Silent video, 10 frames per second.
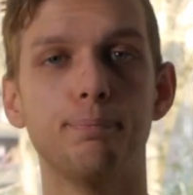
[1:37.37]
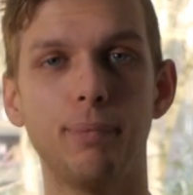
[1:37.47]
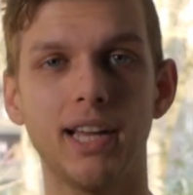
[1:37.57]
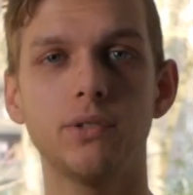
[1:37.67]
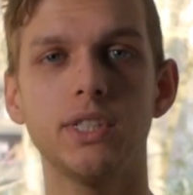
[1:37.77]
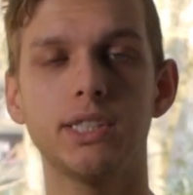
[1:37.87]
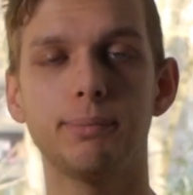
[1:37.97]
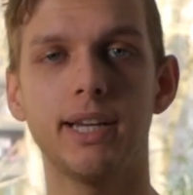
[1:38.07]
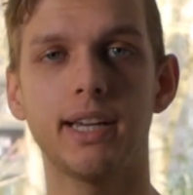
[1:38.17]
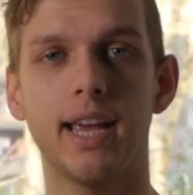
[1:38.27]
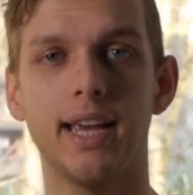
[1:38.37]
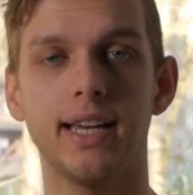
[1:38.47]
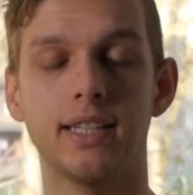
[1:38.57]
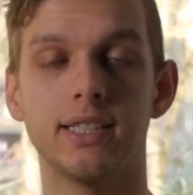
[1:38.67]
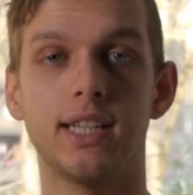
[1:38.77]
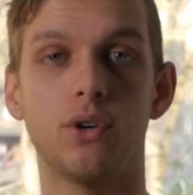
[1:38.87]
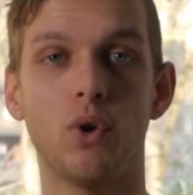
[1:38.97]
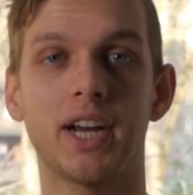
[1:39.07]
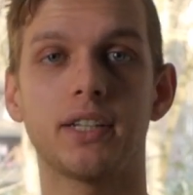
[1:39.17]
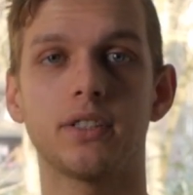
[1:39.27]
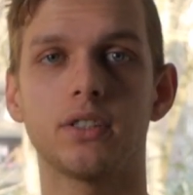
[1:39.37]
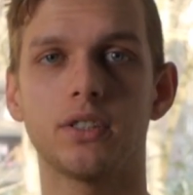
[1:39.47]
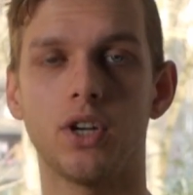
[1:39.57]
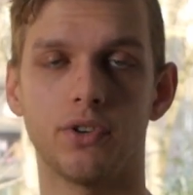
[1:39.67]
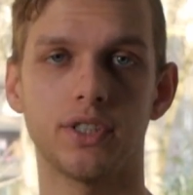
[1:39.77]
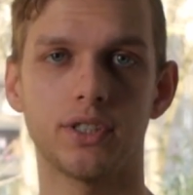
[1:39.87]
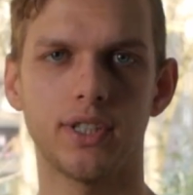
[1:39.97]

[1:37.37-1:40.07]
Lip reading: Batteries make a direct current.